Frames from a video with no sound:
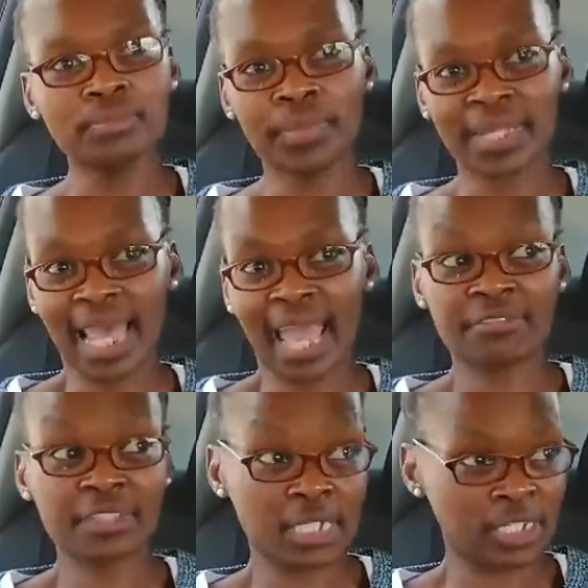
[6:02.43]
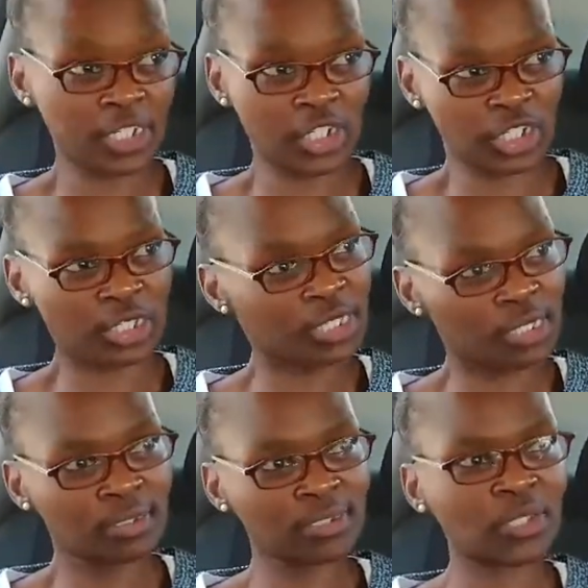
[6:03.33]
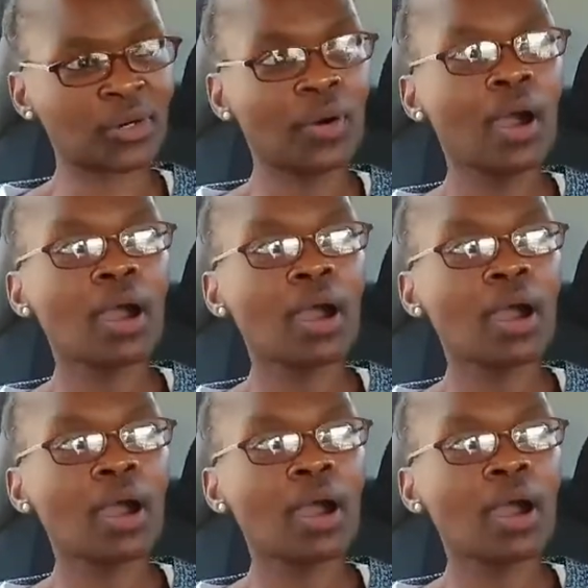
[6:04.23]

but I have teenagers, so